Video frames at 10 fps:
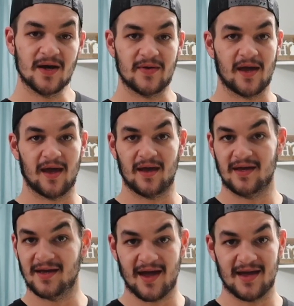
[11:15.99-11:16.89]
We
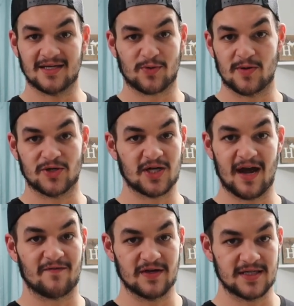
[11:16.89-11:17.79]
eat eggs pretty much
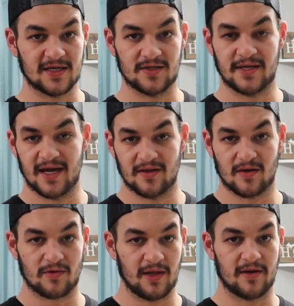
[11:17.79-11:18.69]
every single day.
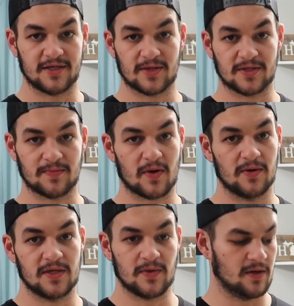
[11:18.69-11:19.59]
They're a really good source of
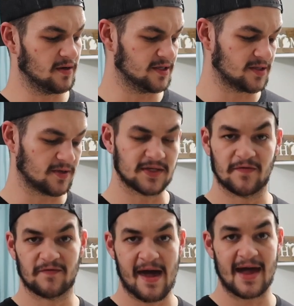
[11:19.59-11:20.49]
protein, really good source
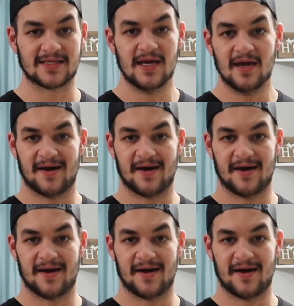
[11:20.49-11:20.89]
of fat.